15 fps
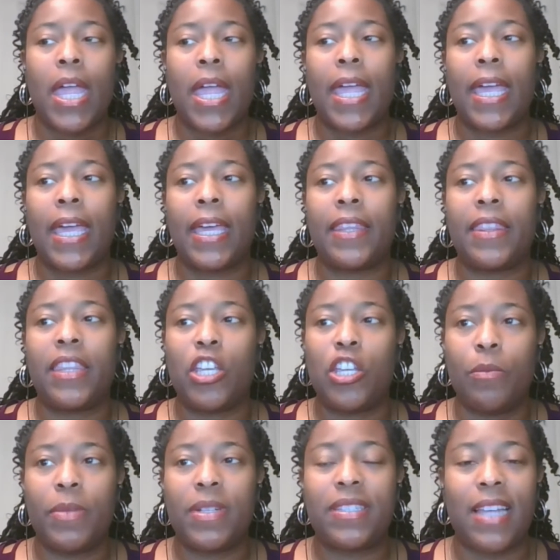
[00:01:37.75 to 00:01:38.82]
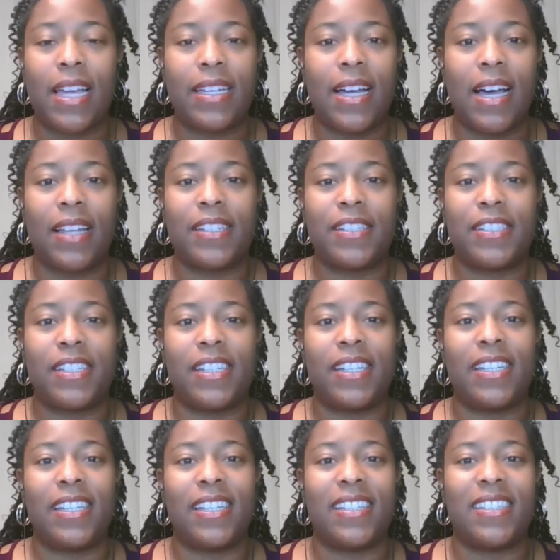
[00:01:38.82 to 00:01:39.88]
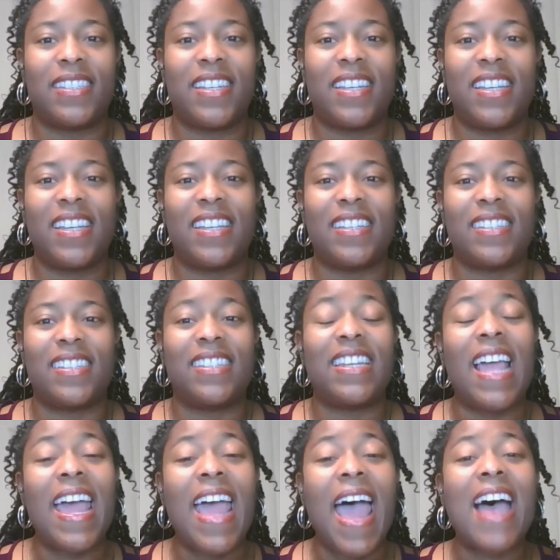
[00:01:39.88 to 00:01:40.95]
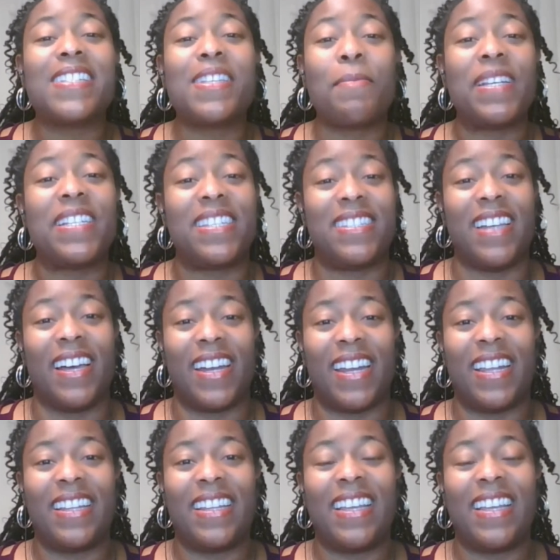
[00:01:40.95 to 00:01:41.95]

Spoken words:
And the human psychology is it has to be studied.